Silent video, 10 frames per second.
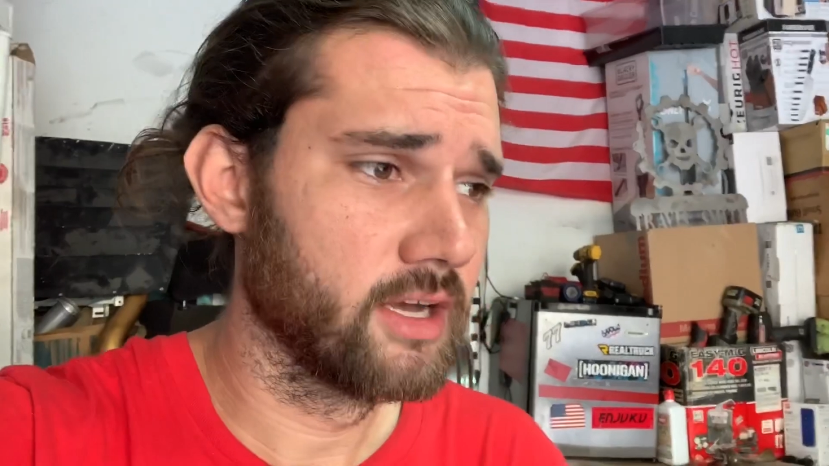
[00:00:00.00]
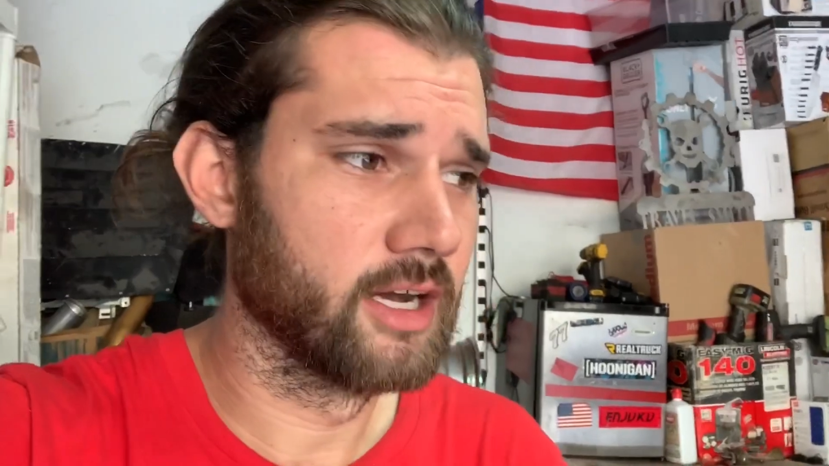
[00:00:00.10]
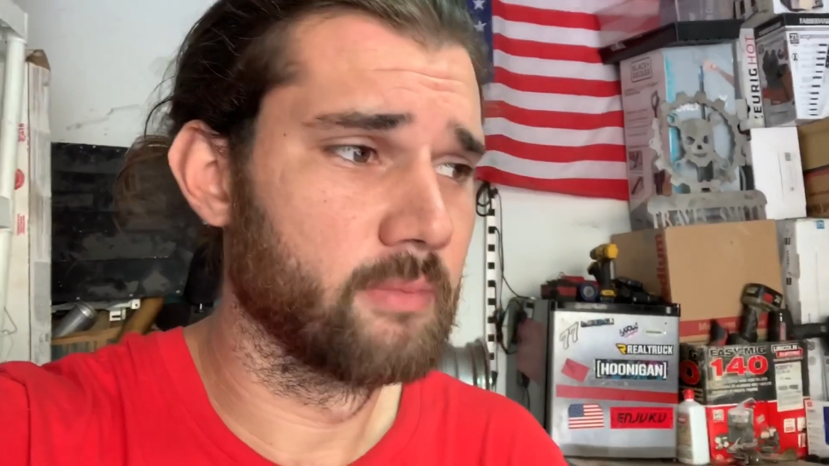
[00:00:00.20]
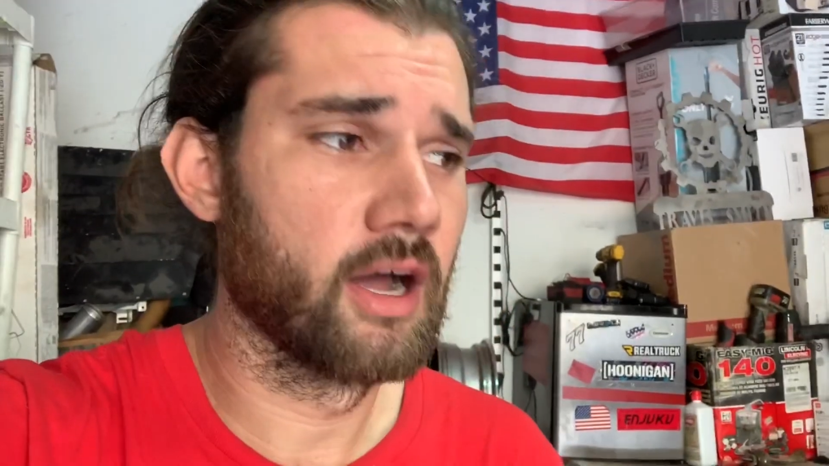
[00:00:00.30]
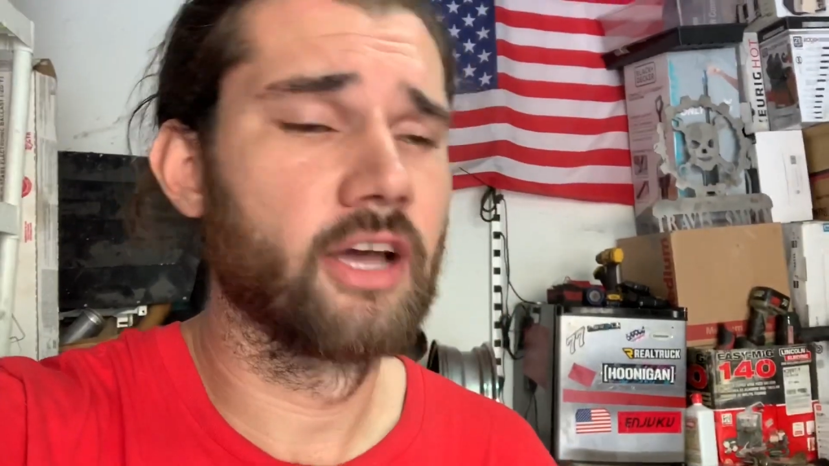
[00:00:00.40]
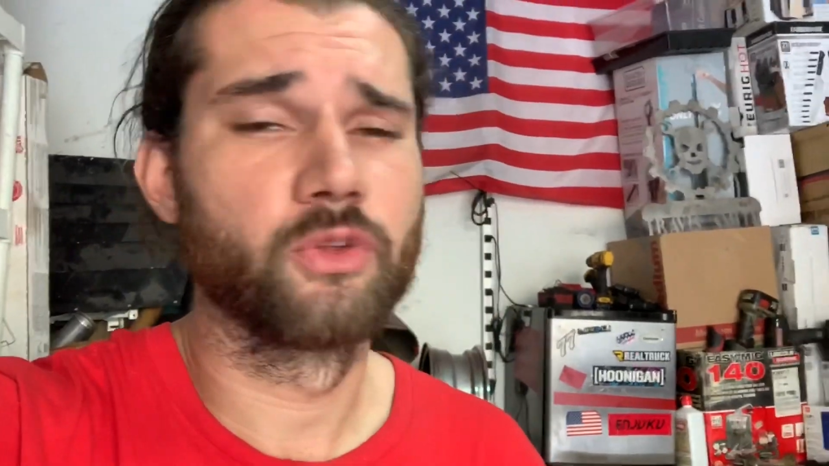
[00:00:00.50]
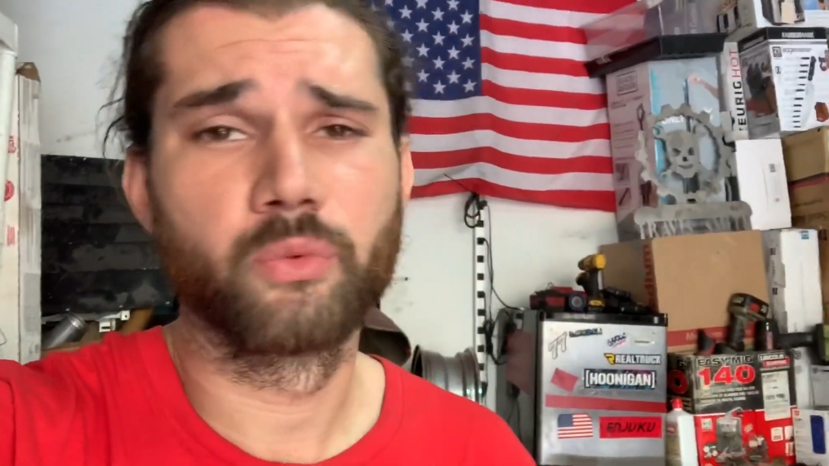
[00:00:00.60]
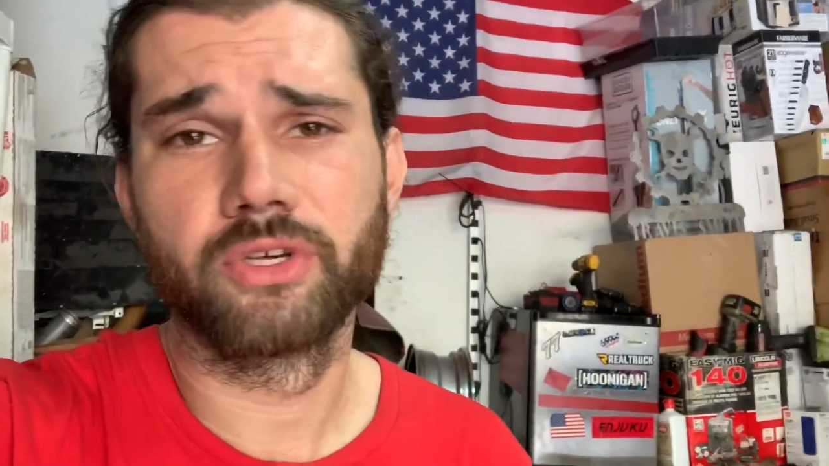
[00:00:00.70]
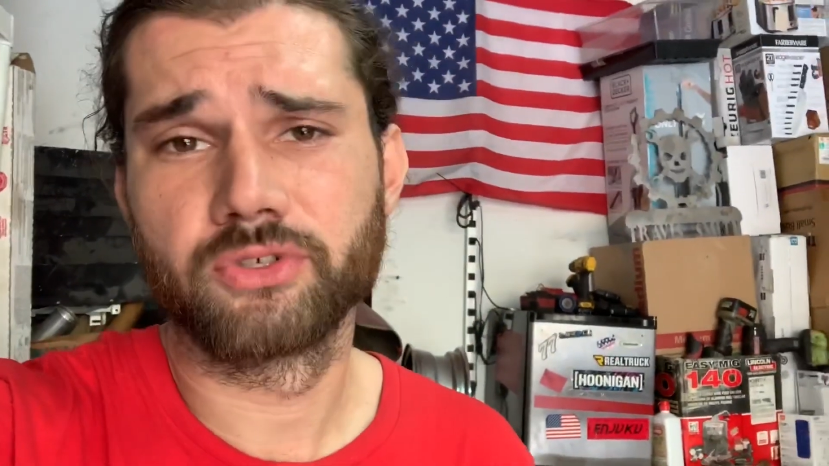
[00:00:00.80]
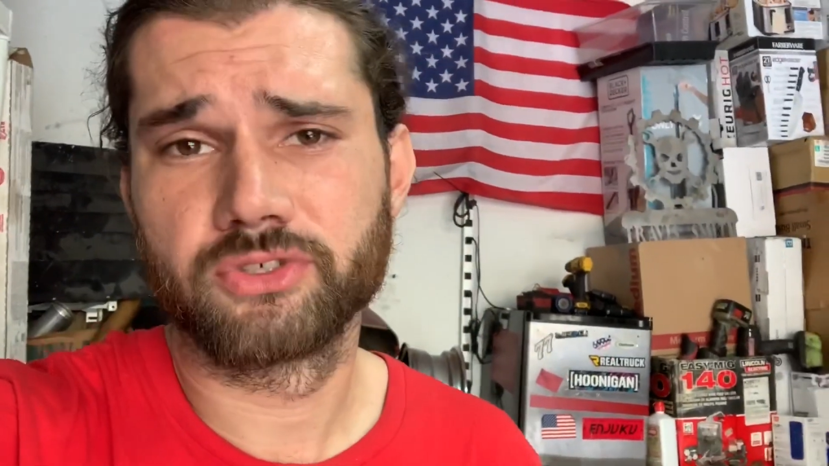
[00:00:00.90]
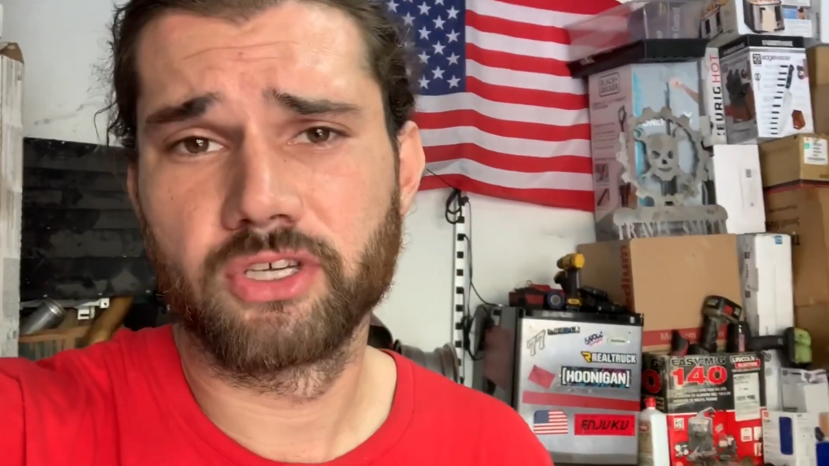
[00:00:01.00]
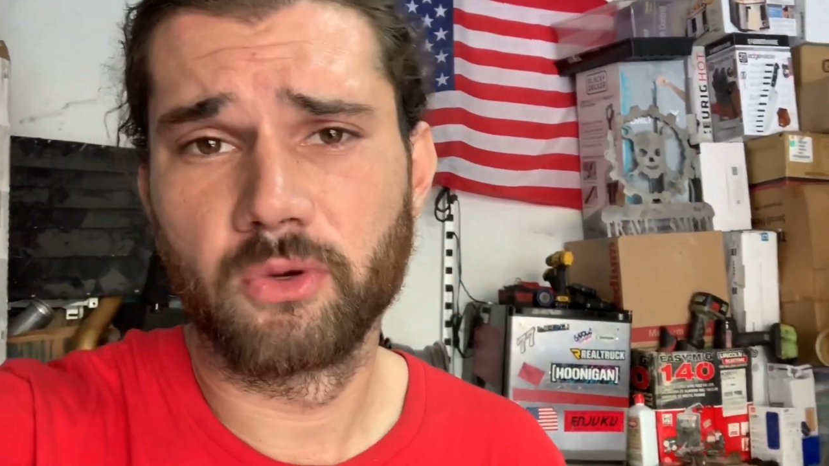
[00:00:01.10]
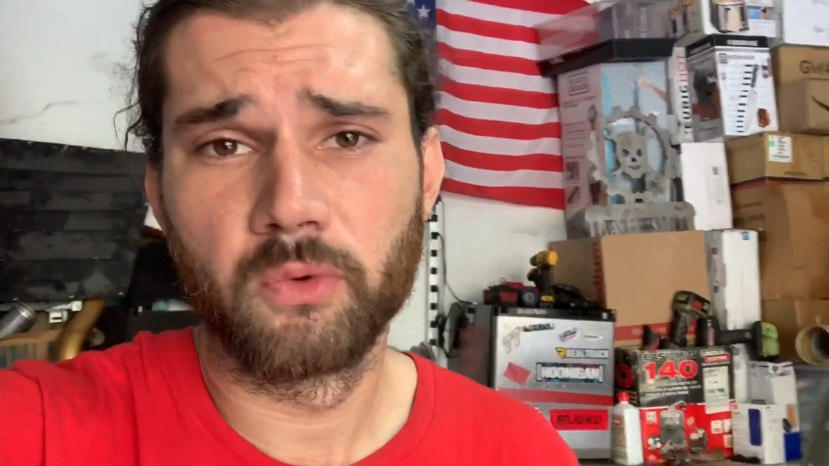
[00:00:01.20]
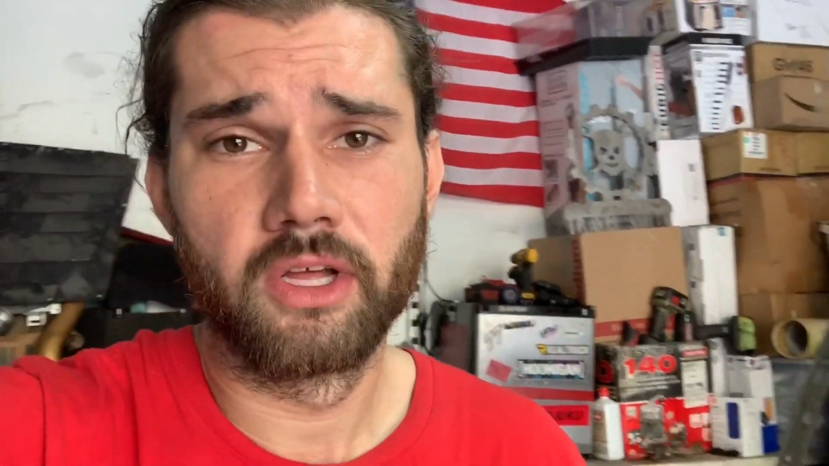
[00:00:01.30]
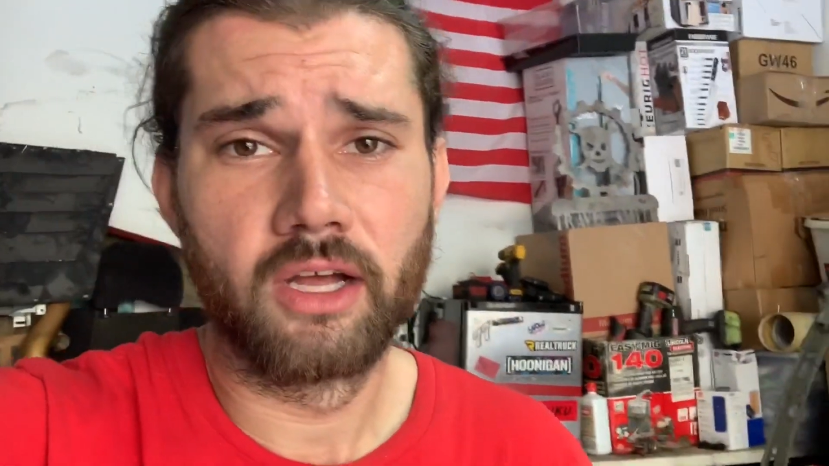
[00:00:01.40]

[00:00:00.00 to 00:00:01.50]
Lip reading: behind the wheels. So